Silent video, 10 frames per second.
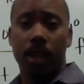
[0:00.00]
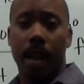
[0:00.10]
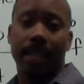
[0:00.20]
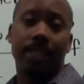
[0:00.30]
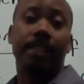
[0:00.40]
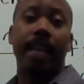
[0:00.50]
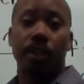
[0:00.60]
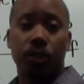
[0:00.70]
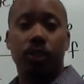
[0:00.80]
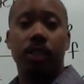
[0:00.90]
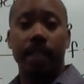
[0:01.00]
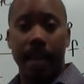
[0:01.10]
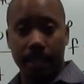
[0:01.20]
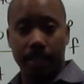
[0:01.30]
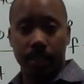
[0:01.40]
I guess, standard
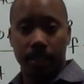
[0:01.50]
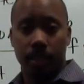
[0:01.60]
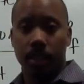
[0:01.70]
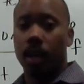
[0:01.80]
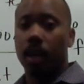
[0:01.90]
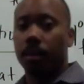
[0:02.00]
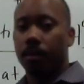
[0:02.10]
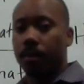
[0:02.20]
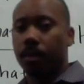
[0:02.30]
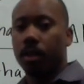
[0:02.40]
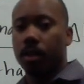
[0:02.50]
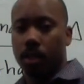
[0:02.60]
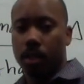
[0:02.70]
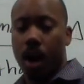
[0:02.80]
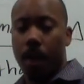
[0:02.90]
state of
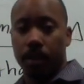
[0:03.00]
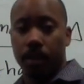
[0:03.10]
carbon.